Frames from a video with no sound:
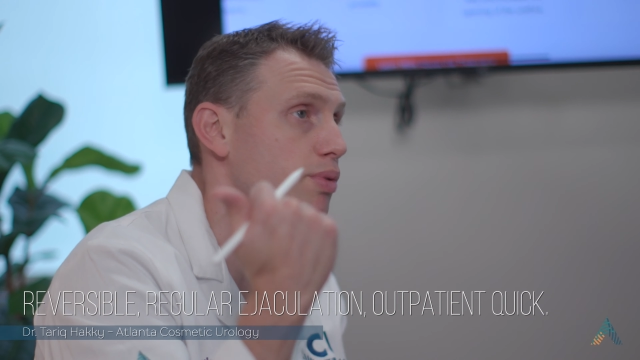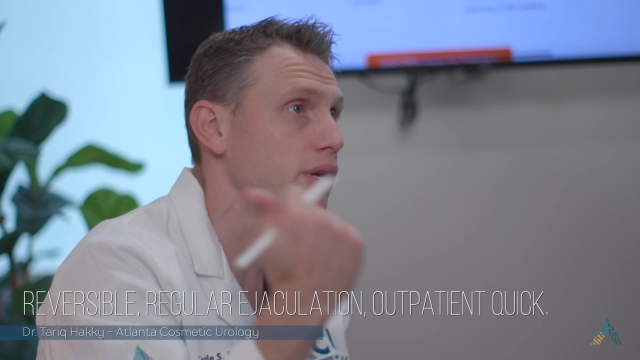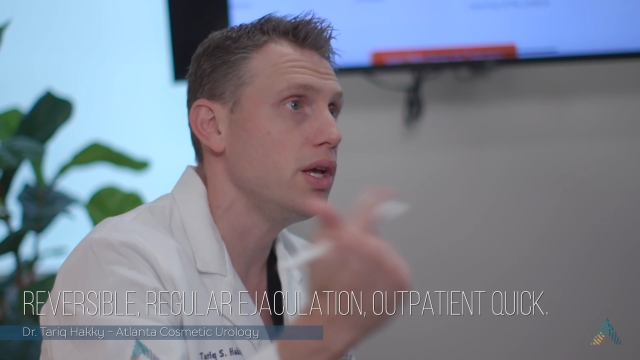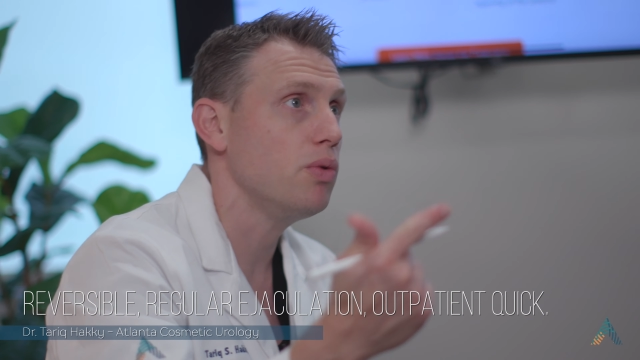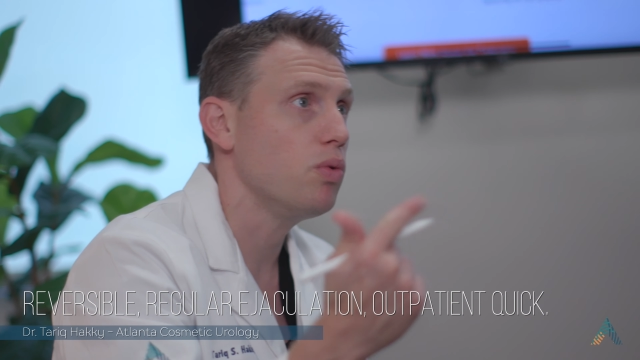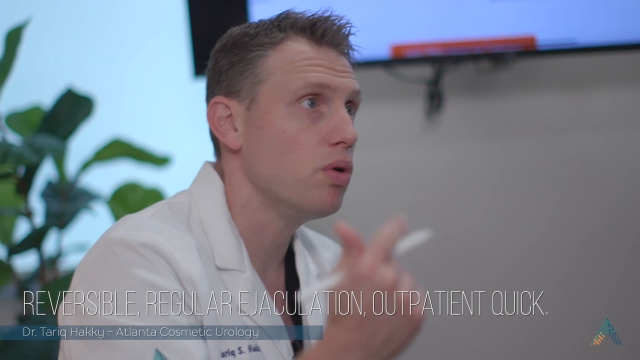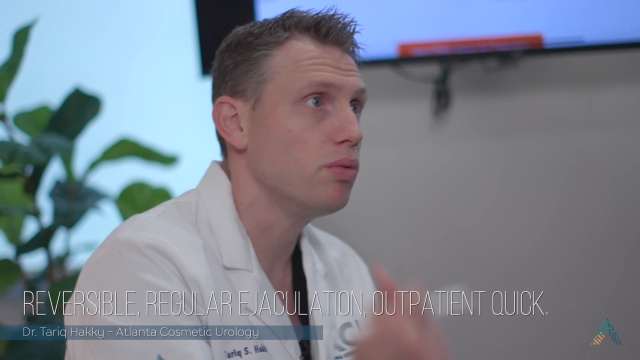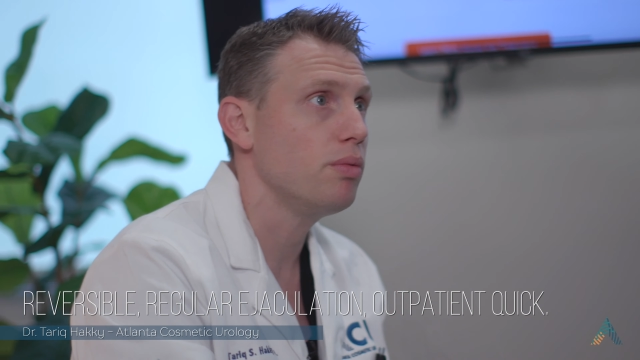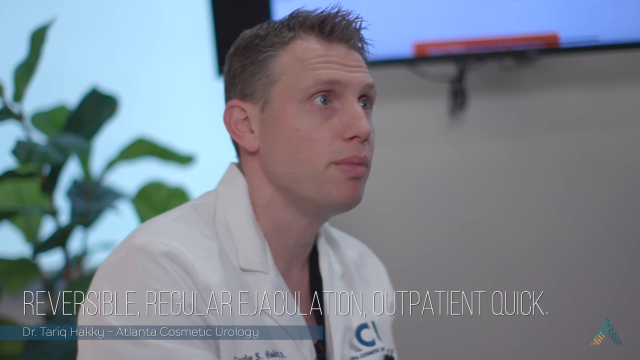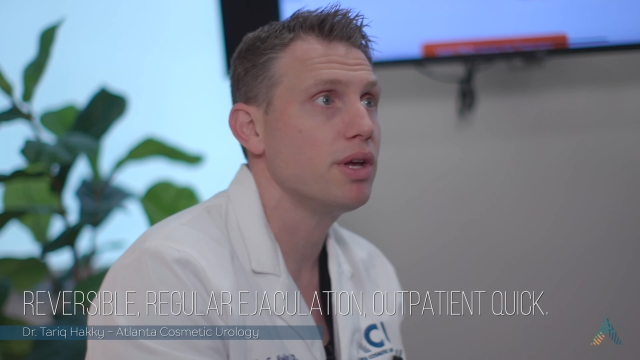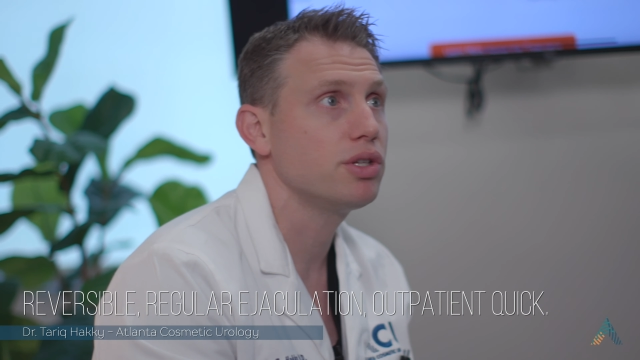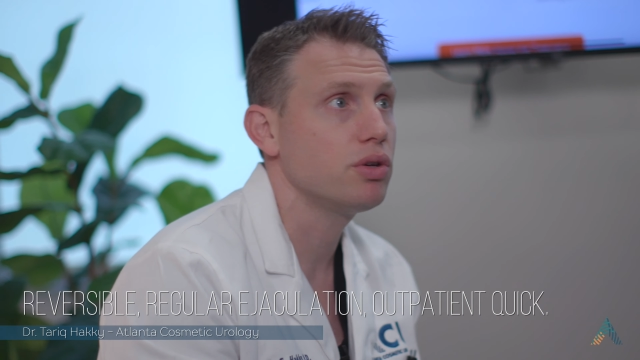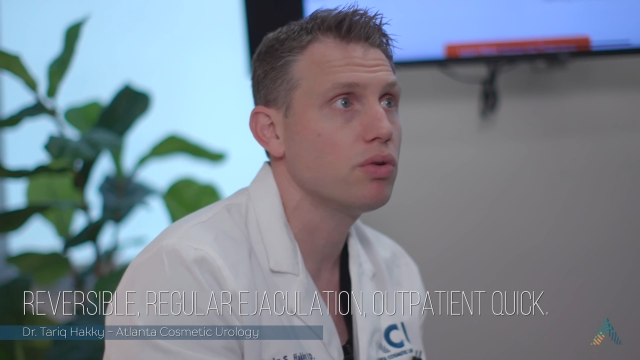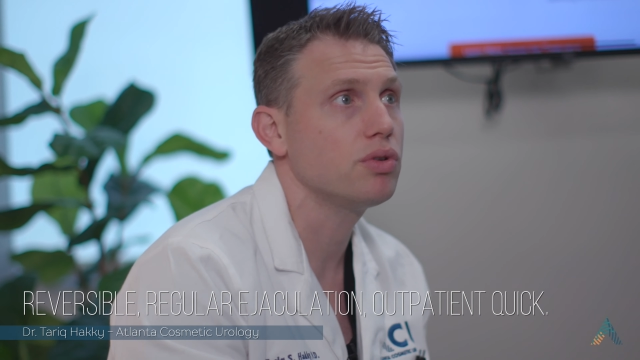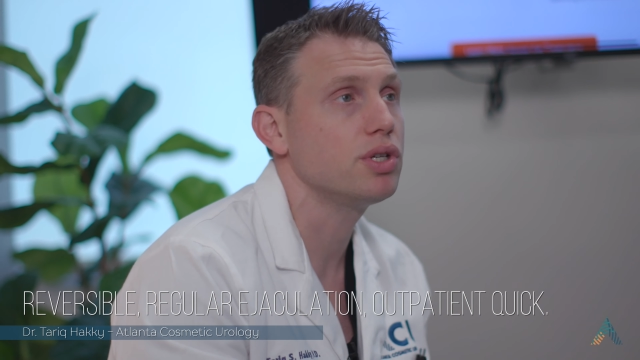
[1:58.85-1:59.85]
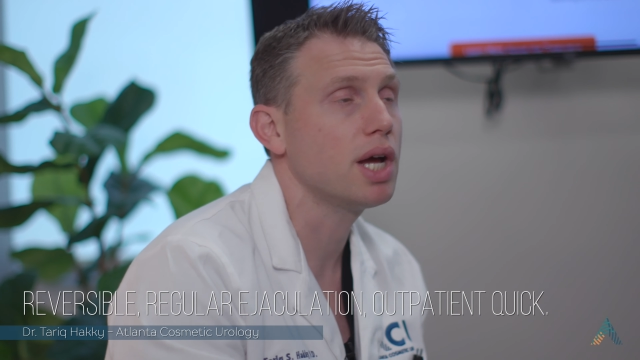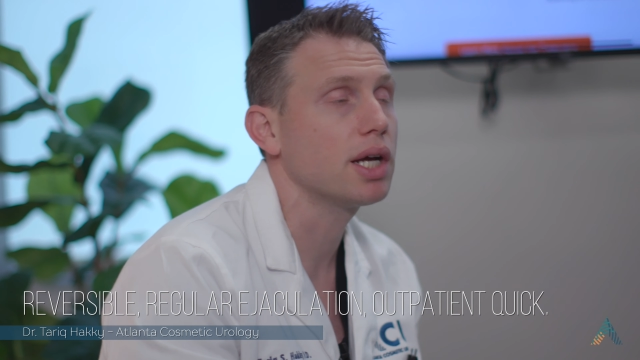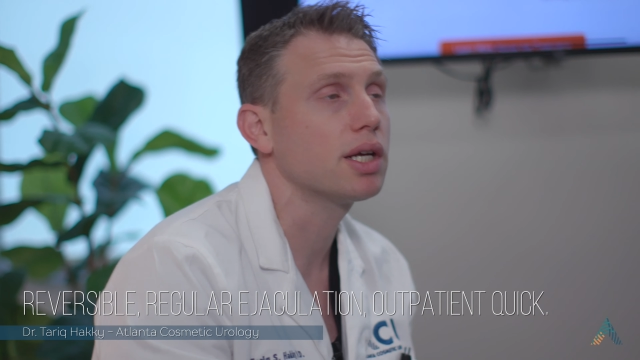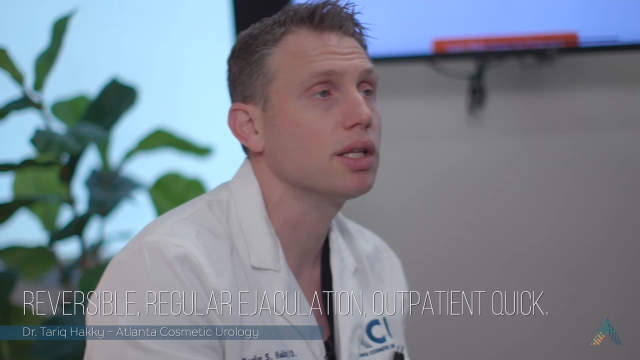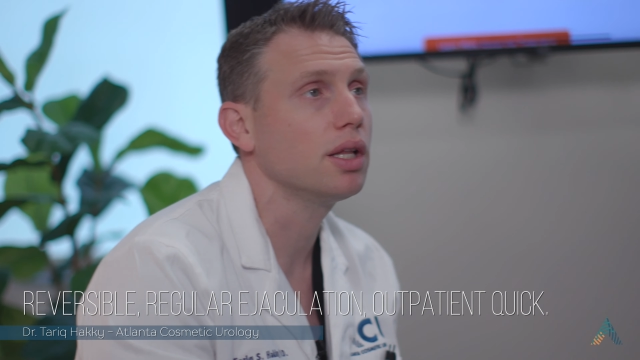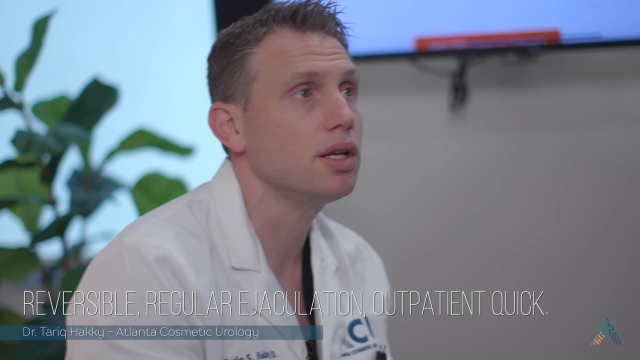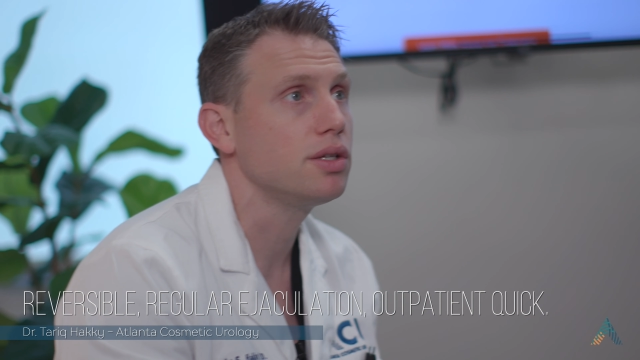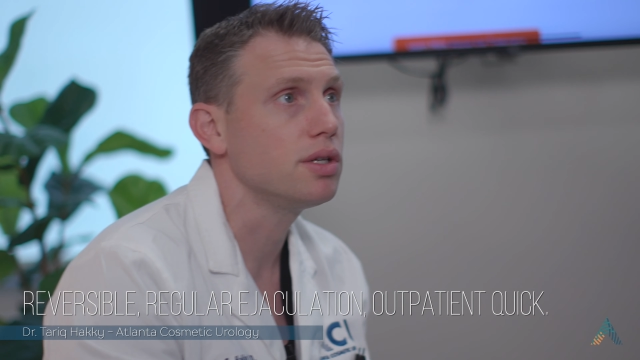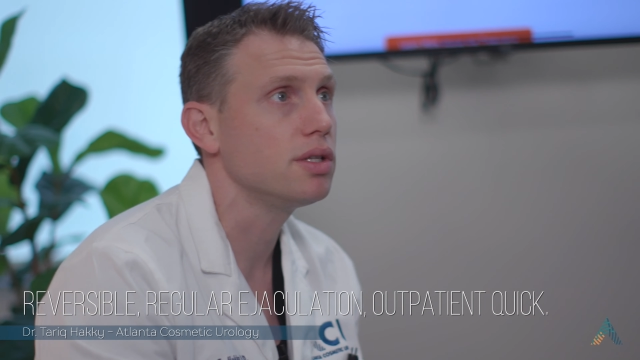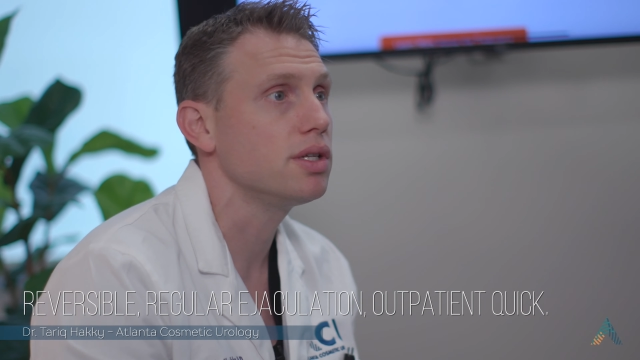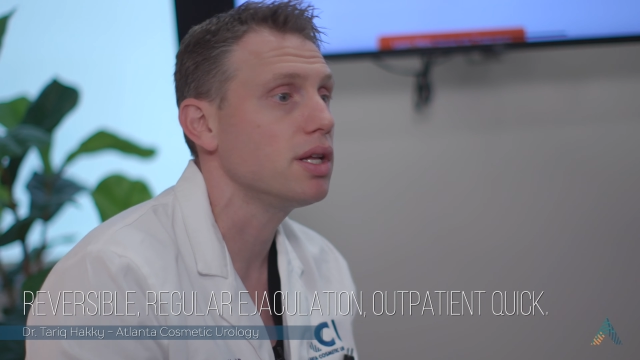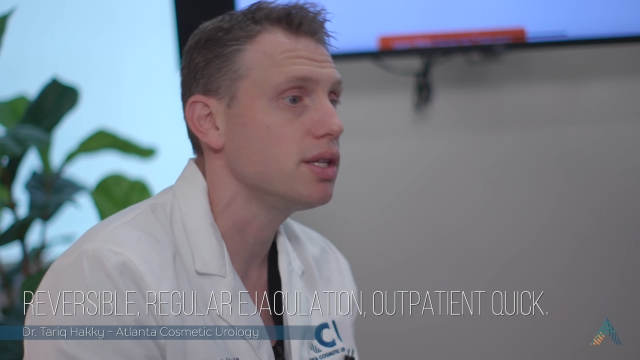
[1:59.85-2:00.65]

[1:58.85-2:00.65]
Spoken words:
B, it won't mess your ejaculations,